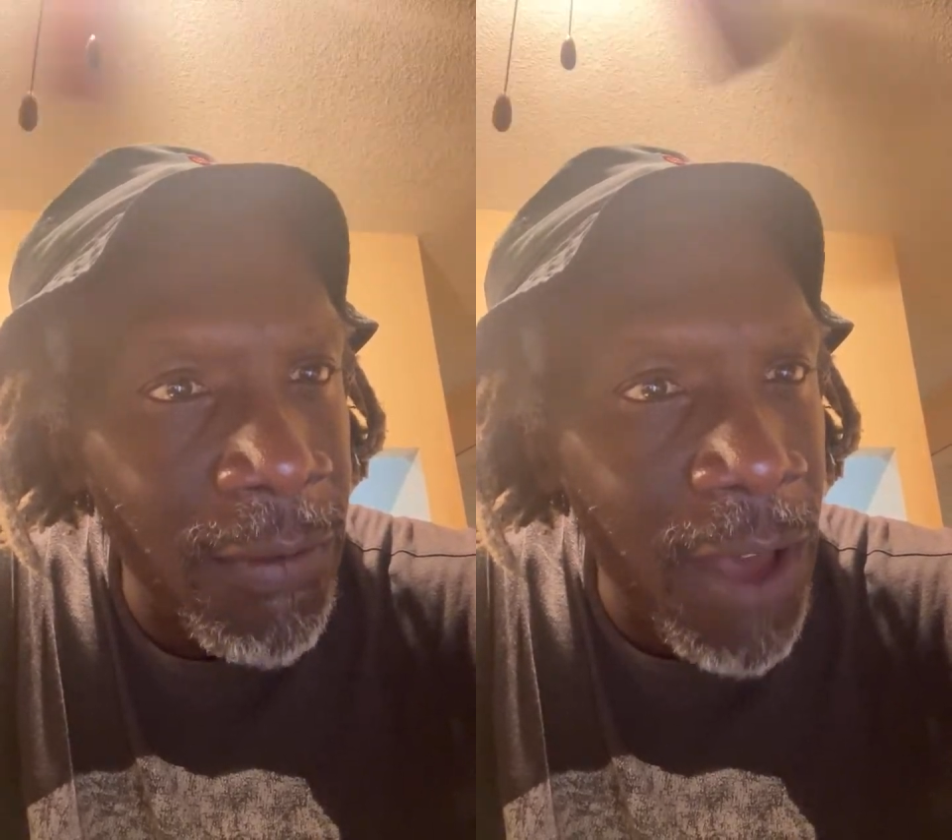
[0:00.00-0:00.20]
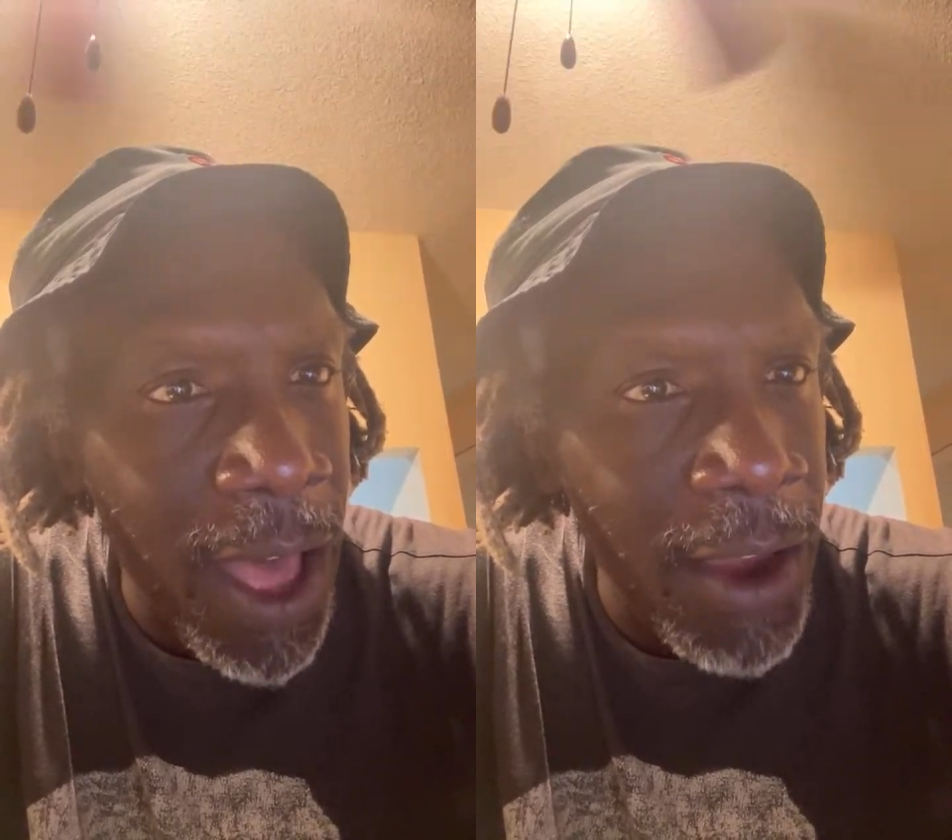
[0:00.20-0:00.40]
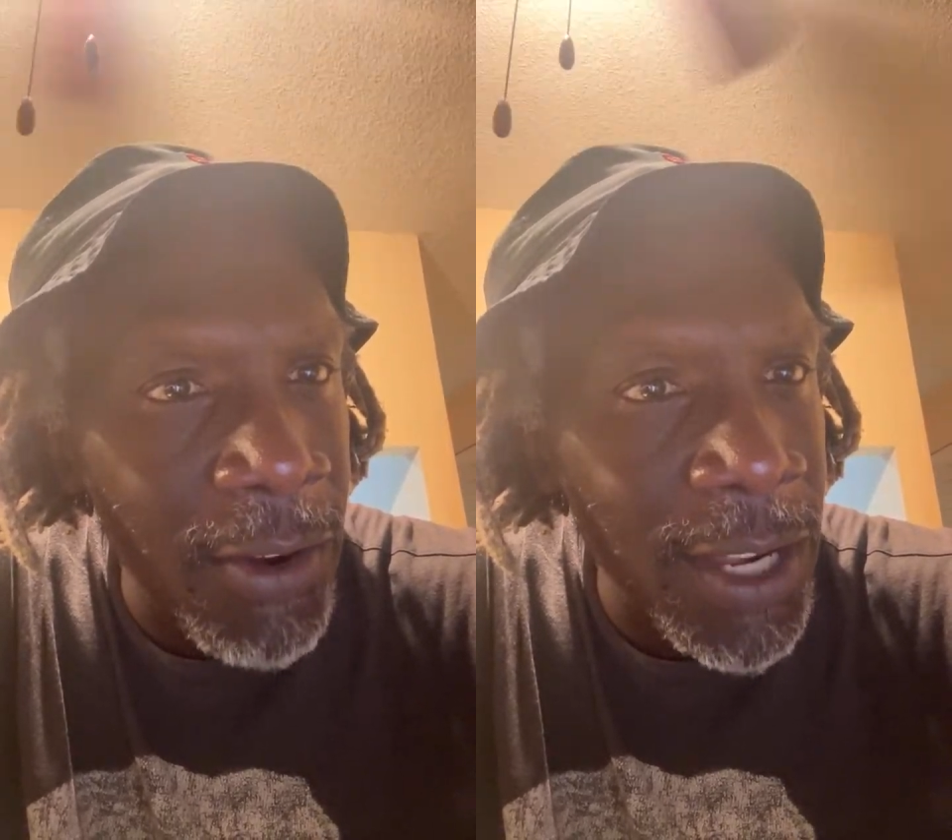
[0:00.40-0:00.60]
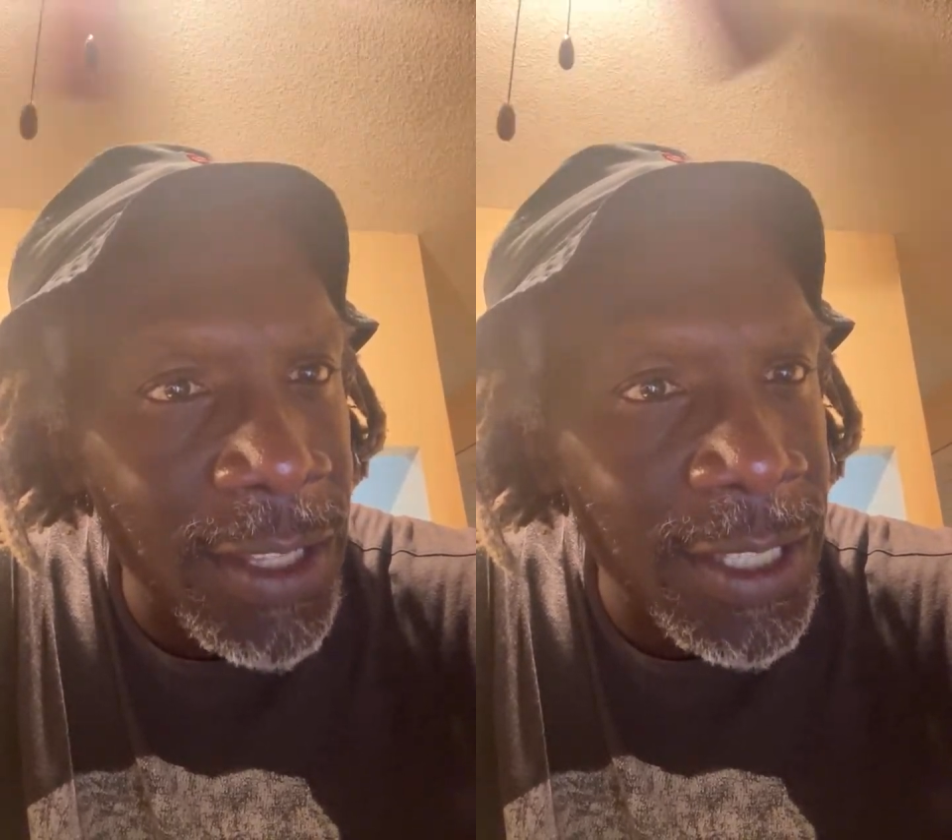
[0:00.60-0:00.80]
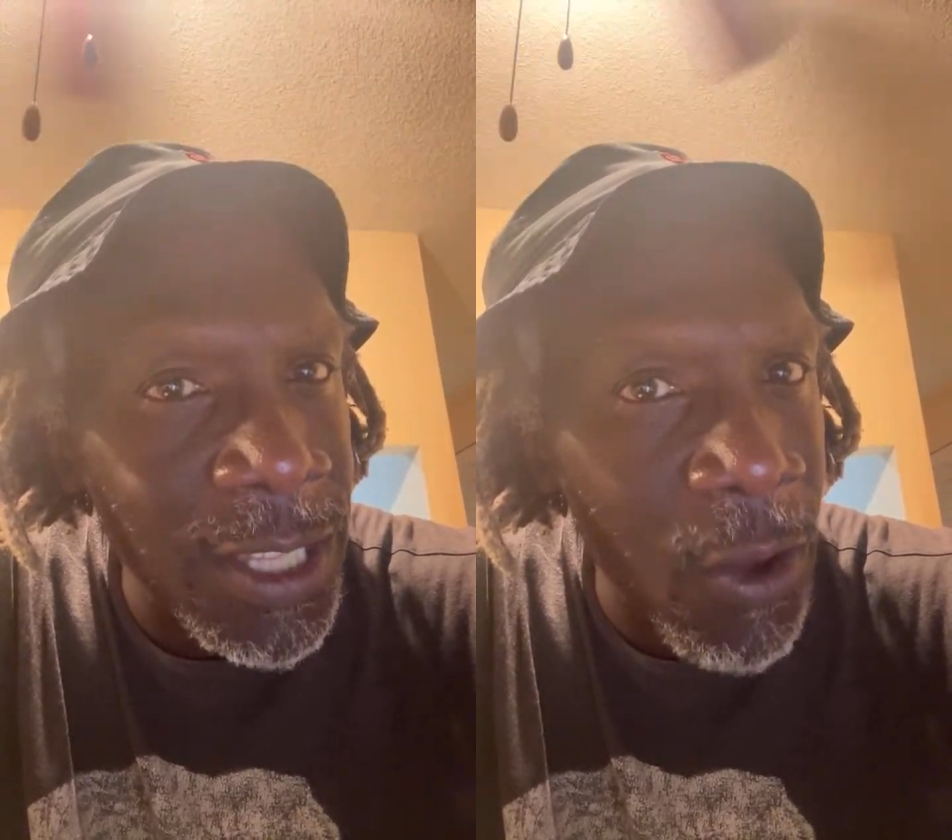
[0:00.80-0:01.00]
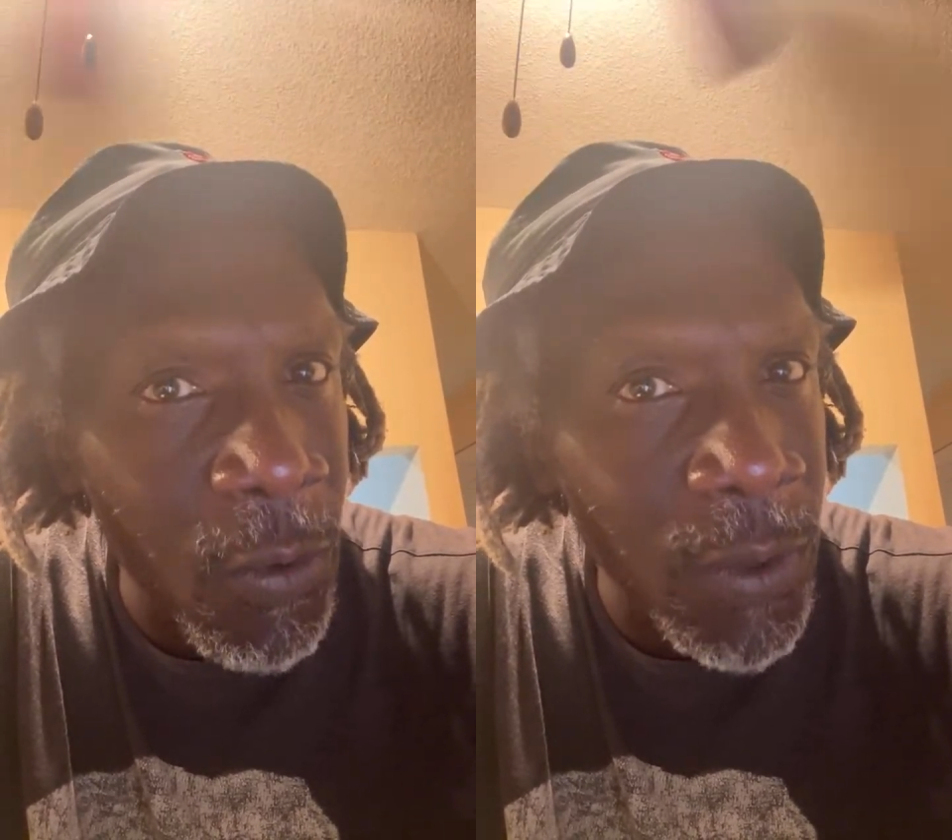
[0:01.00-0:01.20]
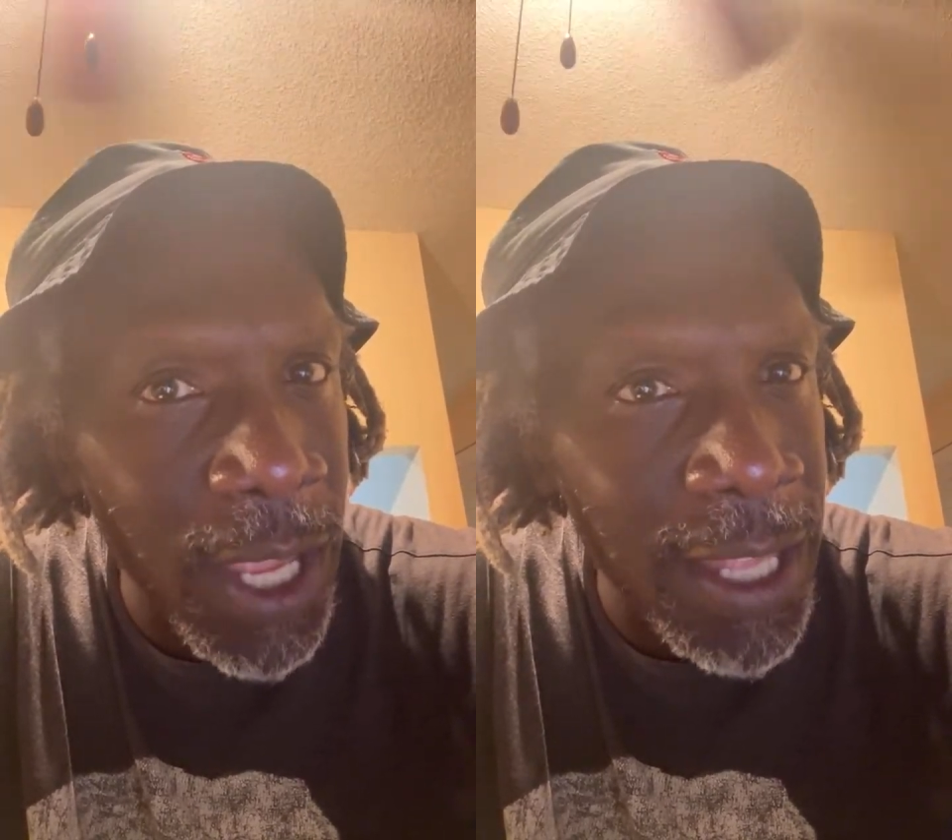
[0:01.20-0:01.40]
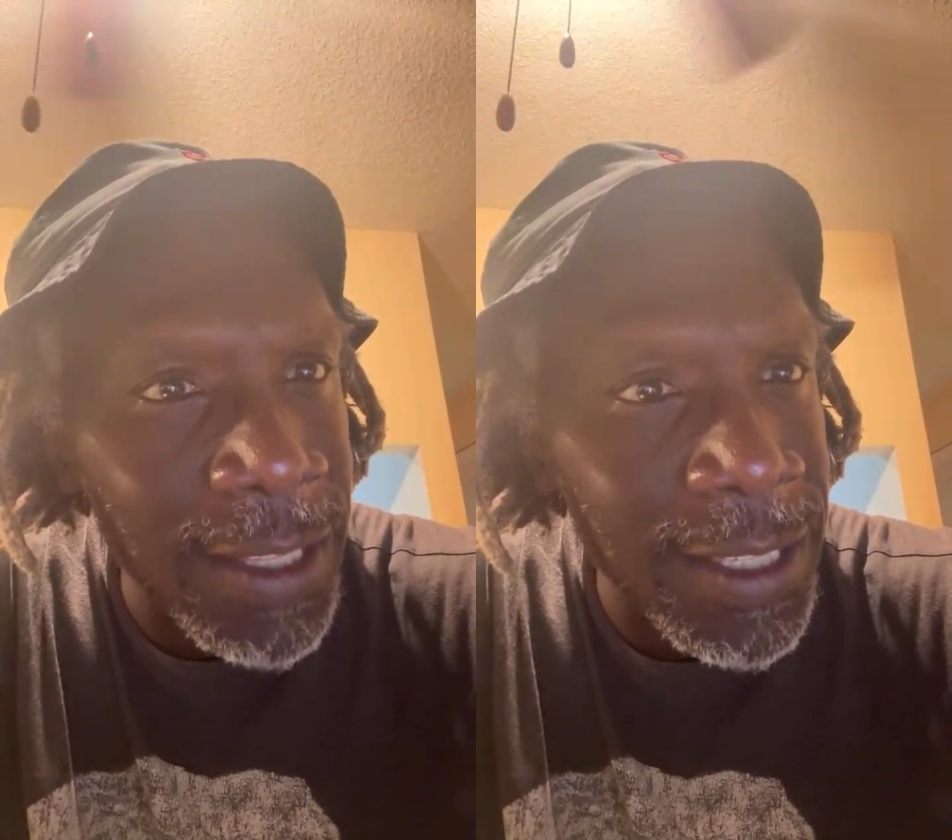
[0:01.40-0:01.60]
of iron and stone
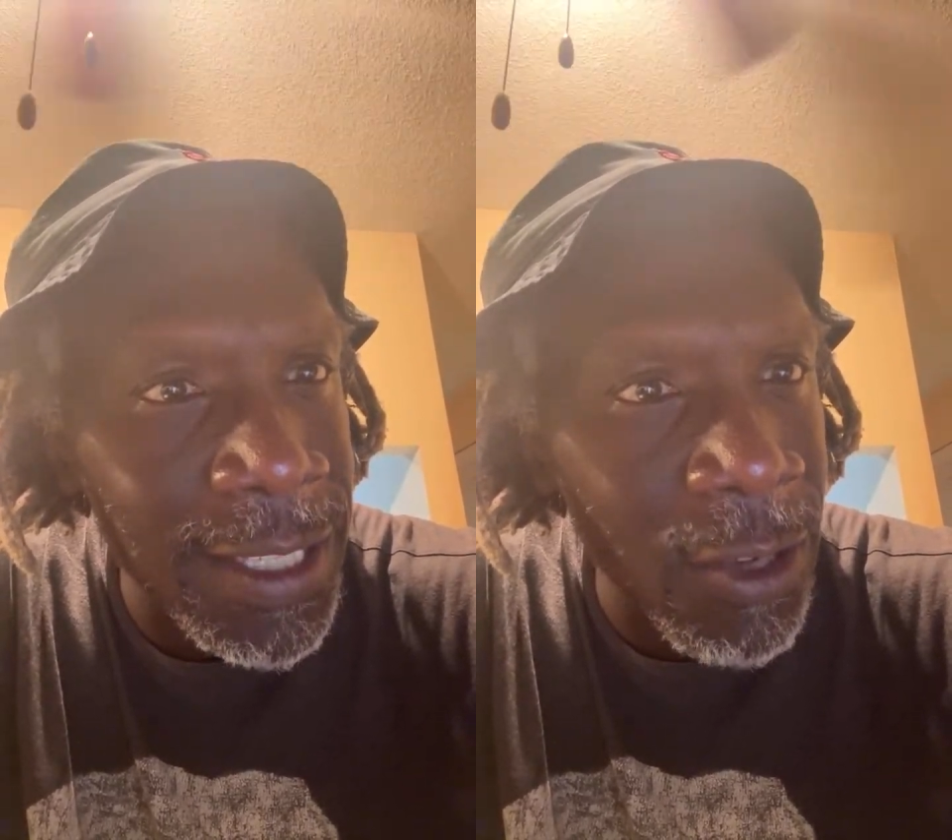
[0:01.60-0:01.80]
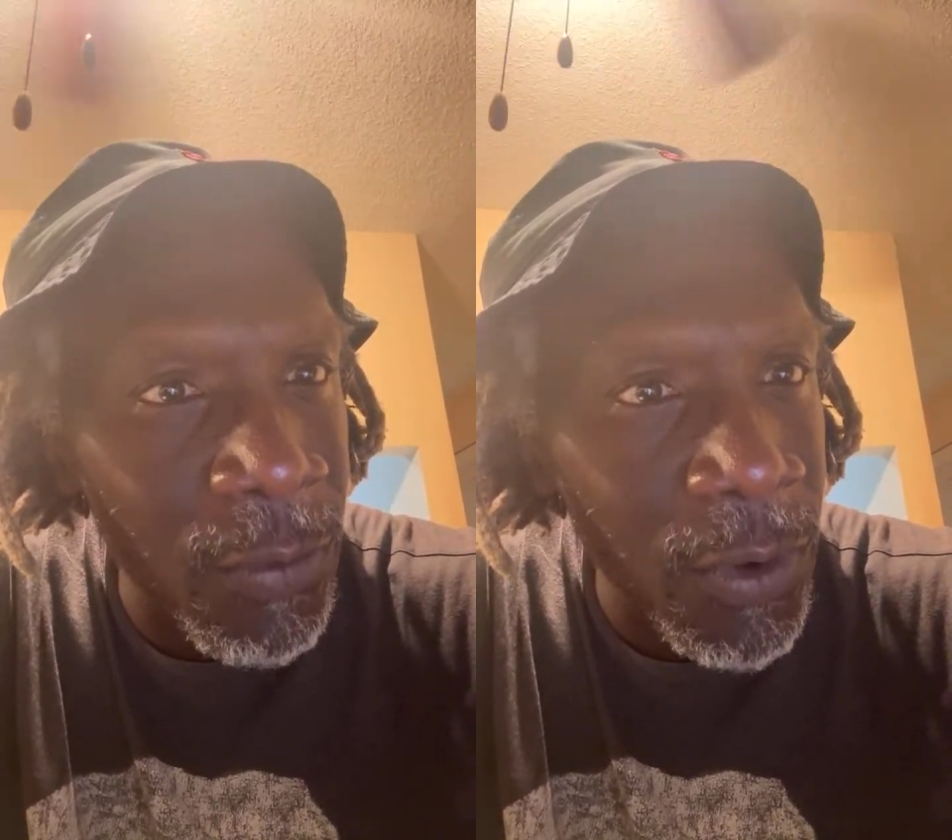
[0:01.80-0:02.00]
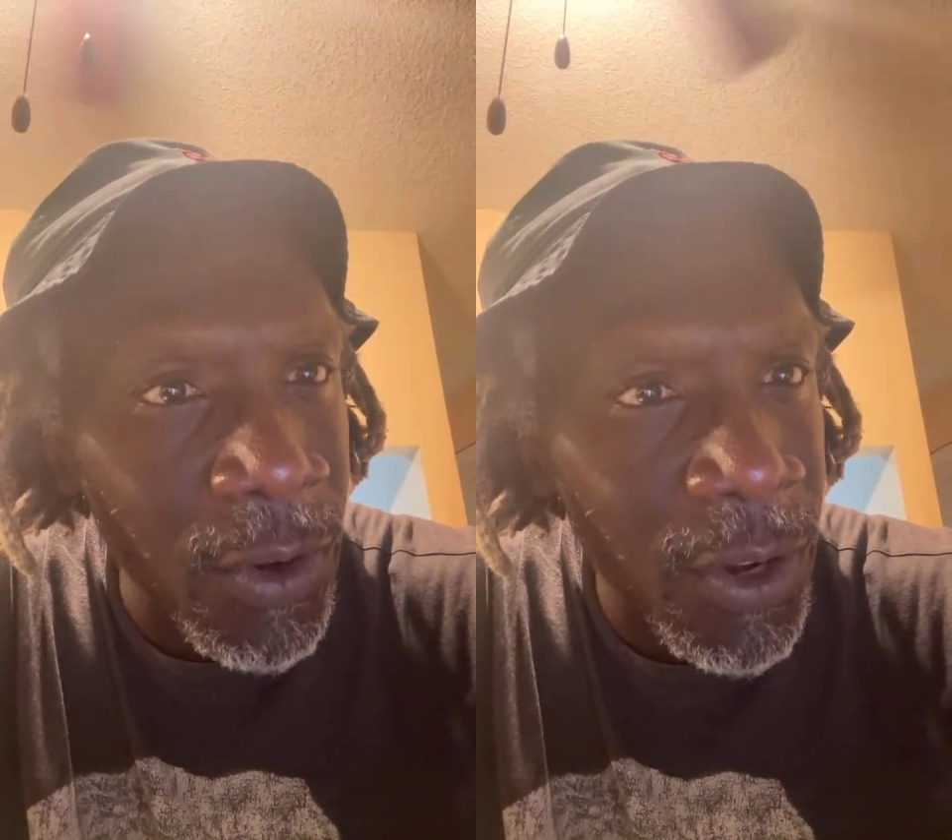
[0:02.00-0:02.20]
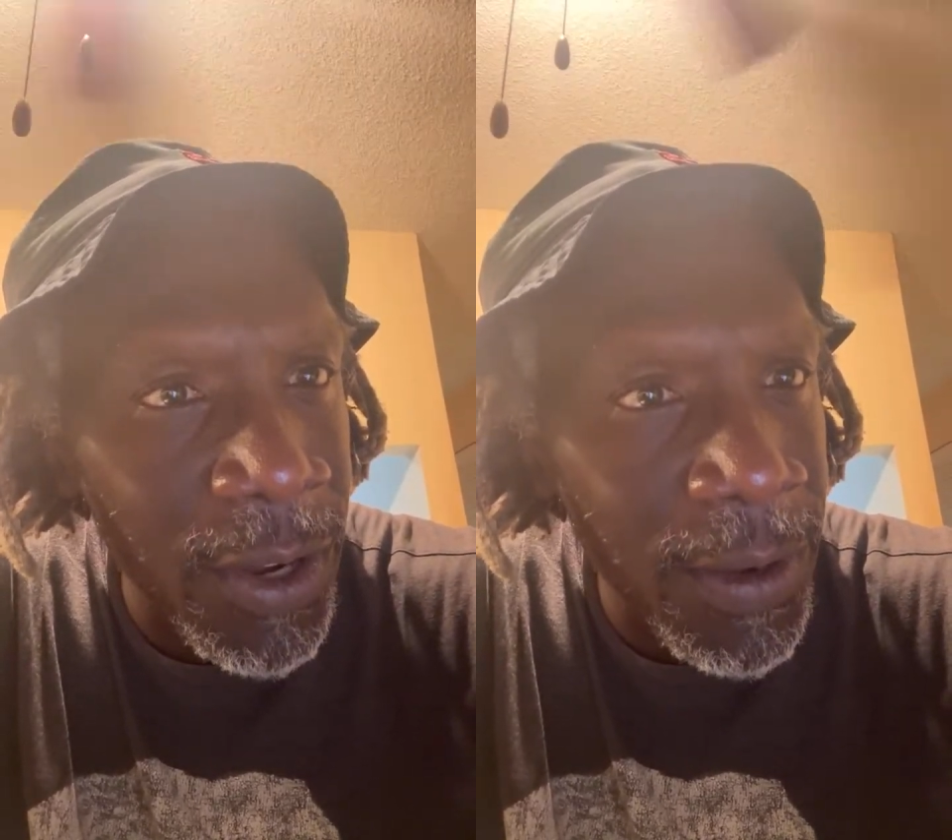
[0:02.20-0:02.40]
and silver